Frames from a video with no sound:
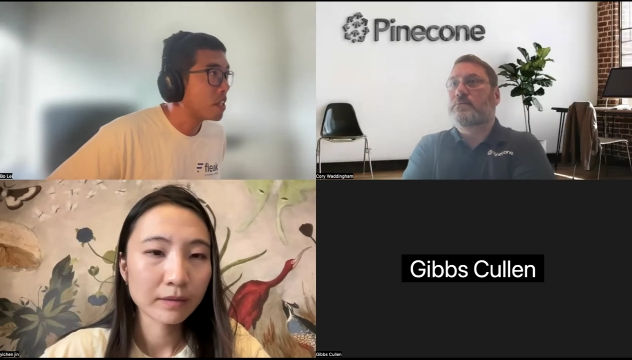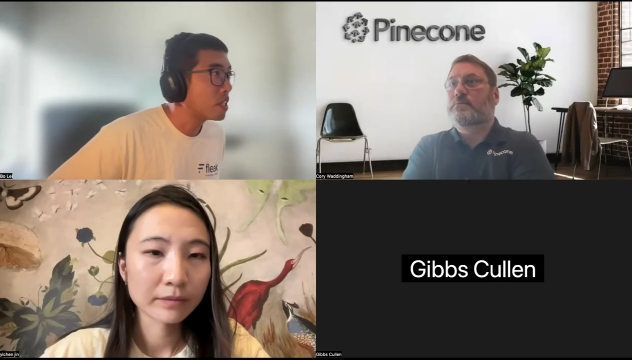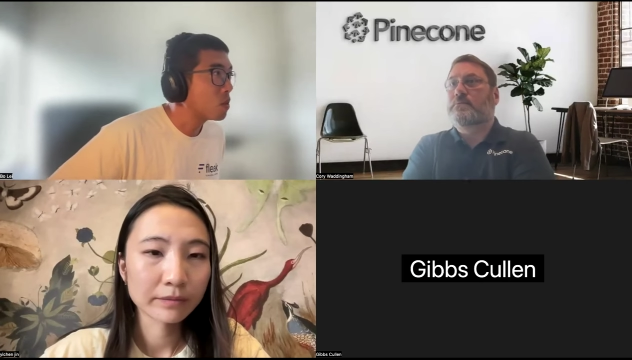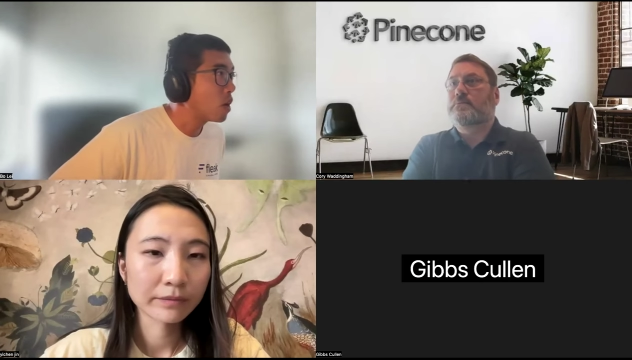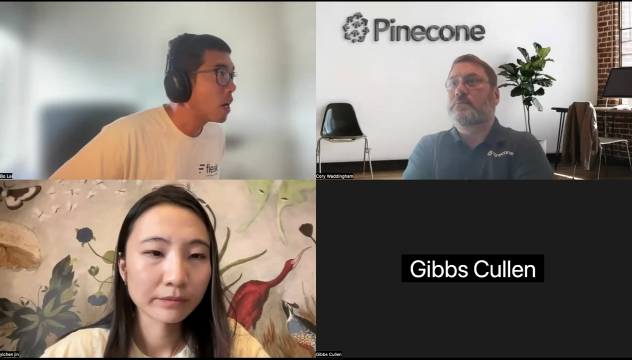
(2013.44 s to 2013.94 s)

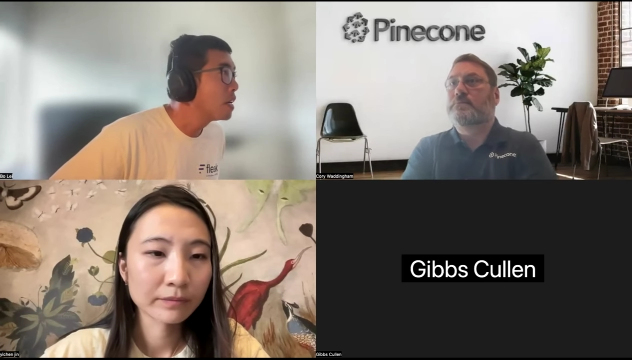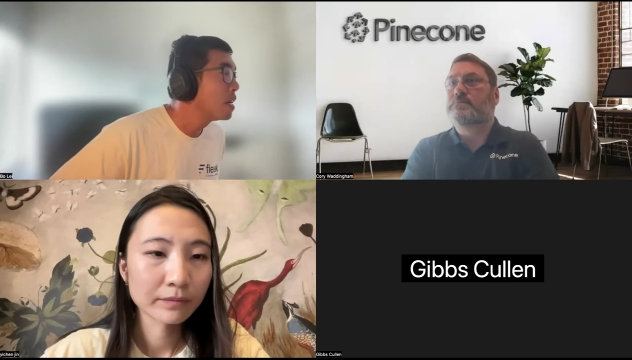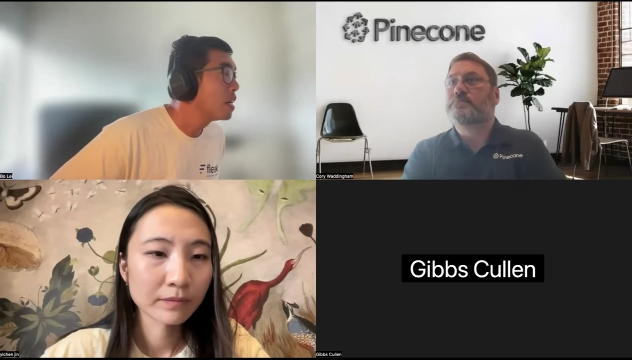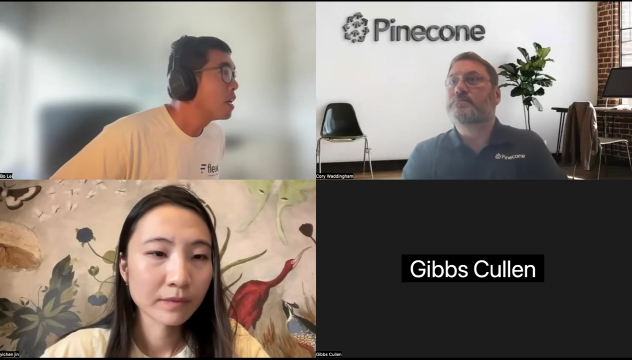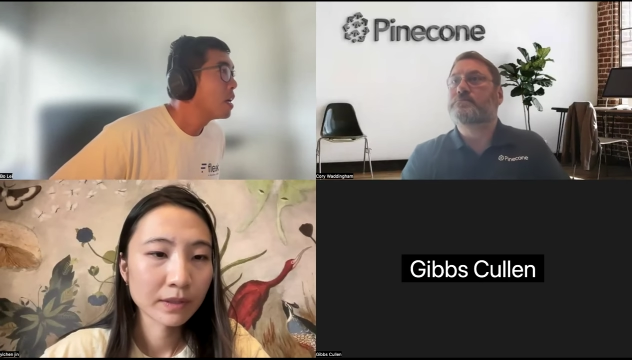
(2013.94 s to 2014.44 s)
Speaker 1: Fleak UI.
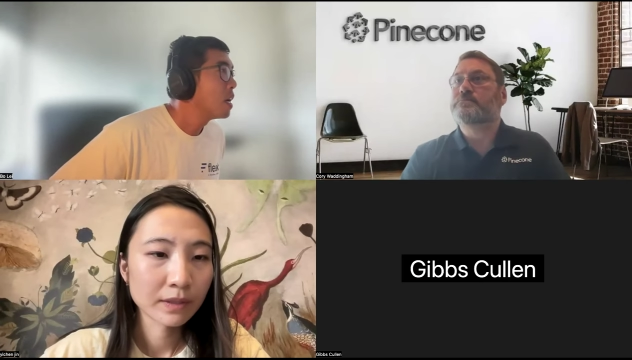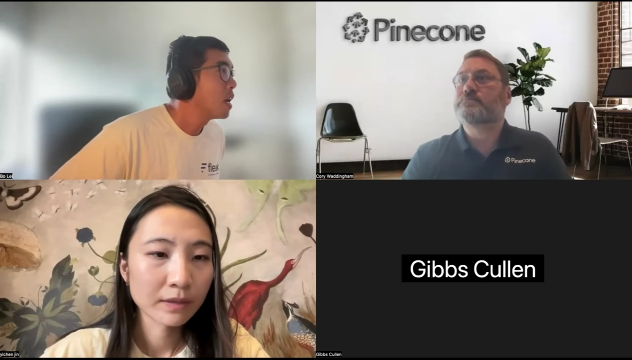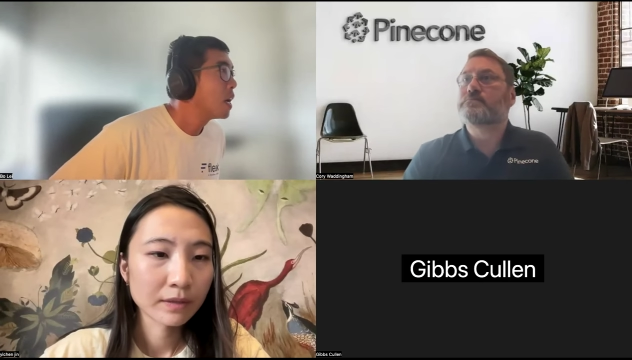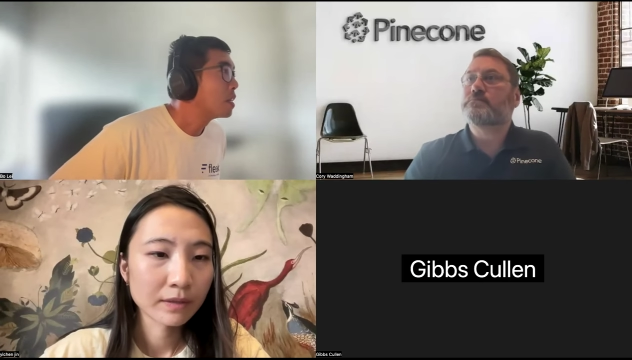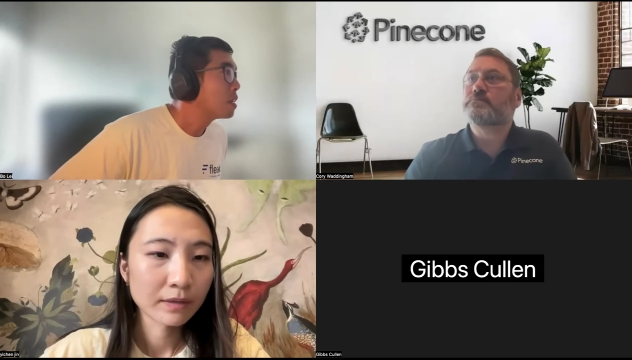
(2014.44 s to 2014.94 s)

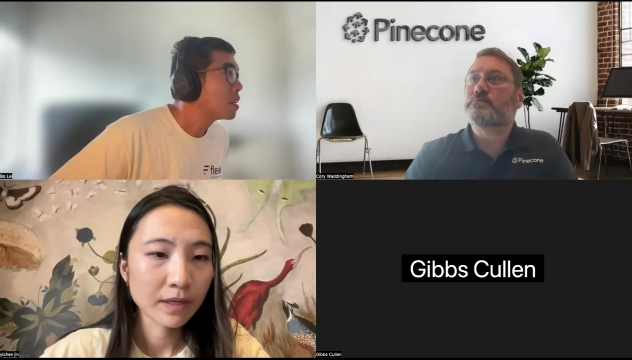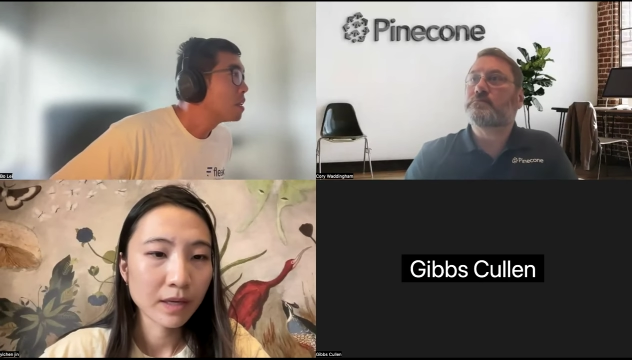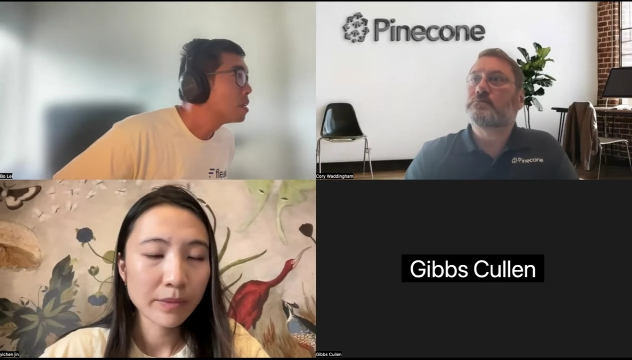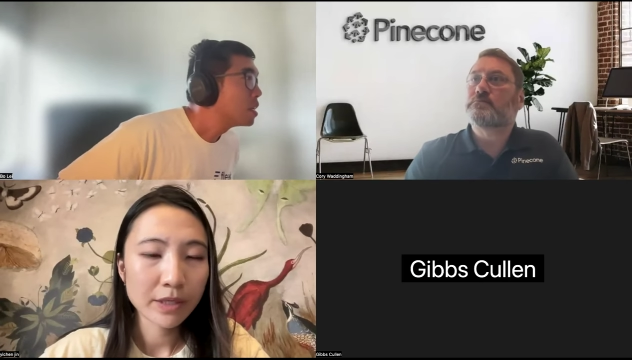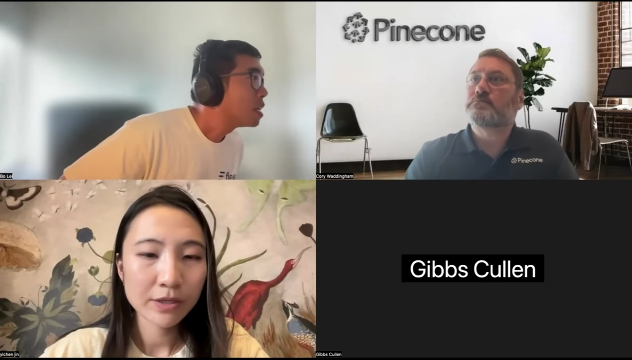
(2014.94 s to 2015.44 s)
And
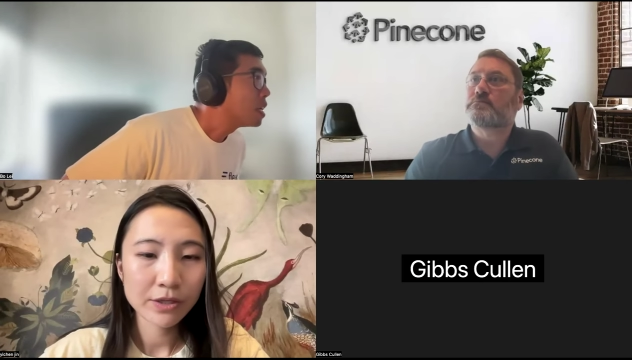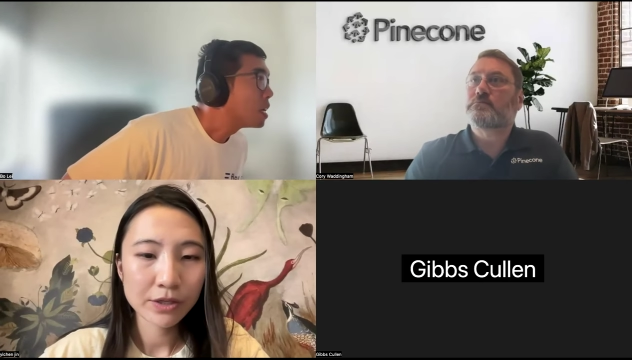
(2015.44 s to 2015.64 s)
uh,